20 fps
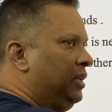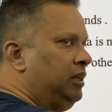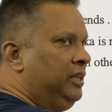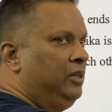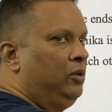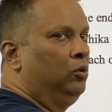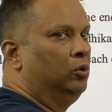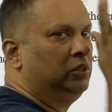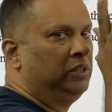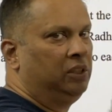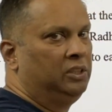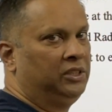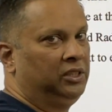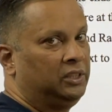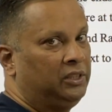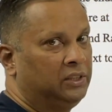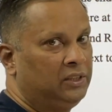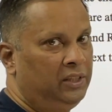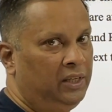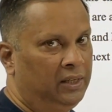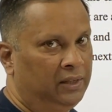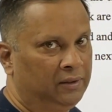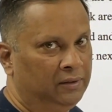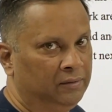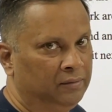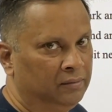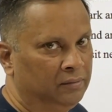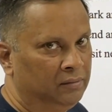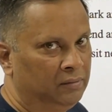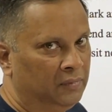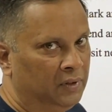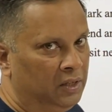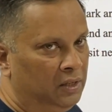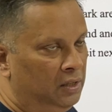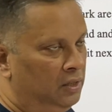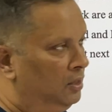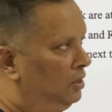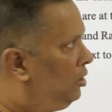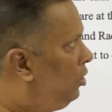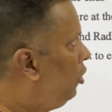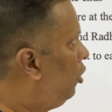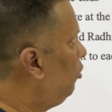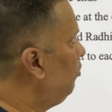he goes and sits there. Now how